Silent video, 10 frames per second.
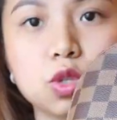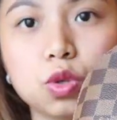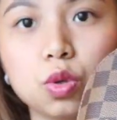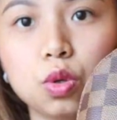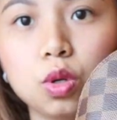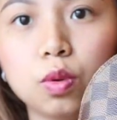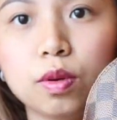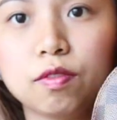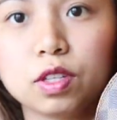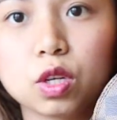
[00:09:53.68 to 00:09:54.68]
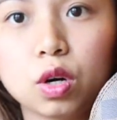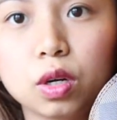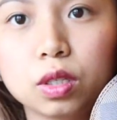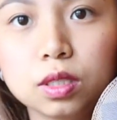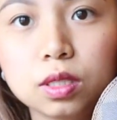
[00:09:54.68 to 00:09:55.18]
two Louis
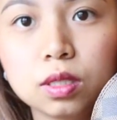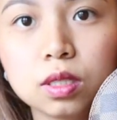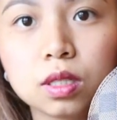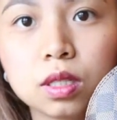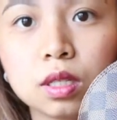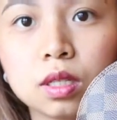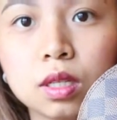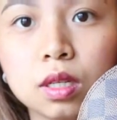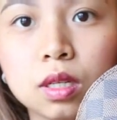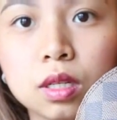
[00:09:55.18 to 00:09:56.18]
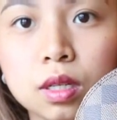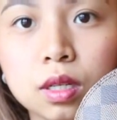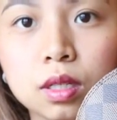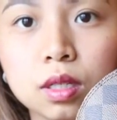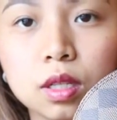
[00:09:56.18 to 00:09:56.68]
Vuitton
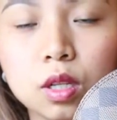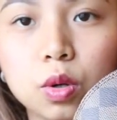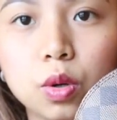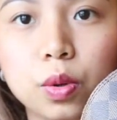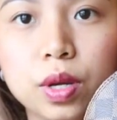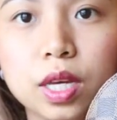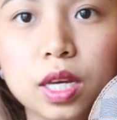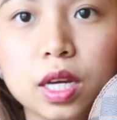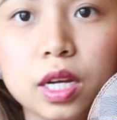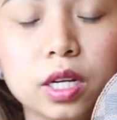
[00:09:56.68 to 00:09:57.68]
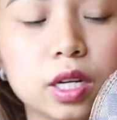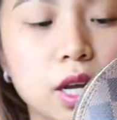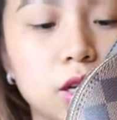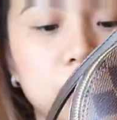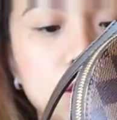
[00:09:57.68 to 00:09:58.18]
logo here
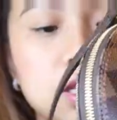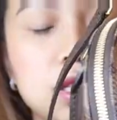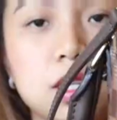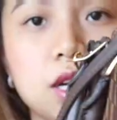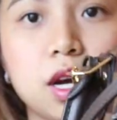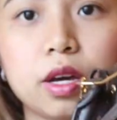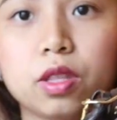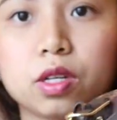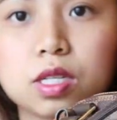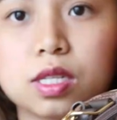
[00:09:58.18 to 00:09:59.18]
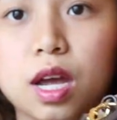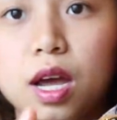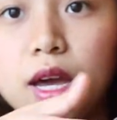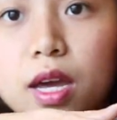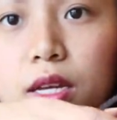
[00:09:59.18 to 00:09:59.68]
and on the other
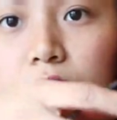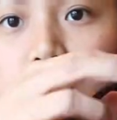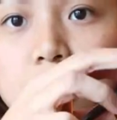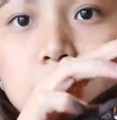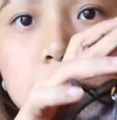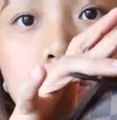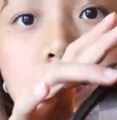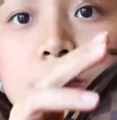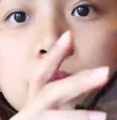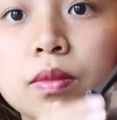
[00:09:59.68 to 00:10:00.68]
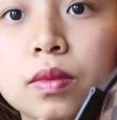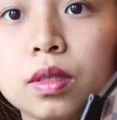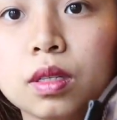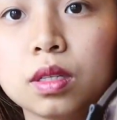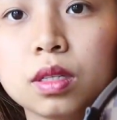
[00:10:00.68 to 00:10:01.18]
side.
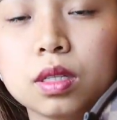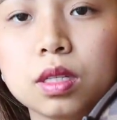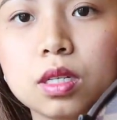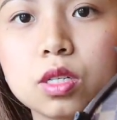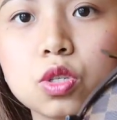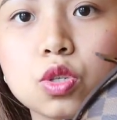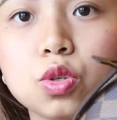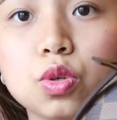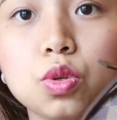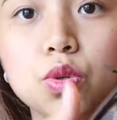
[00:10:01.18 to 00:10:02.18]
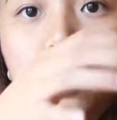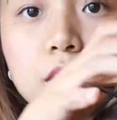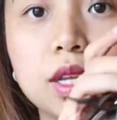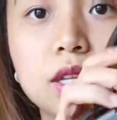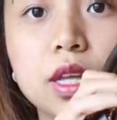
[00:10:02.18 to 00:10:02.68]
these two,
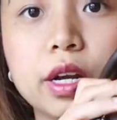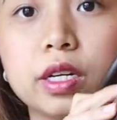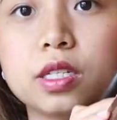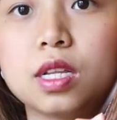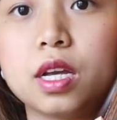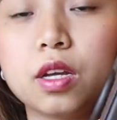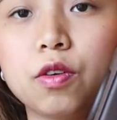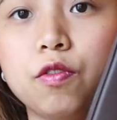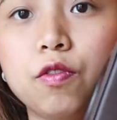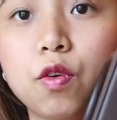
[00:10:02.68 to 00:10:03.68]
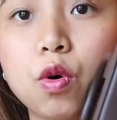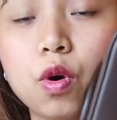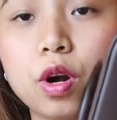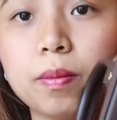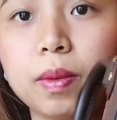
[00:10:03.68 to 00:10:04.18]
and there is like a four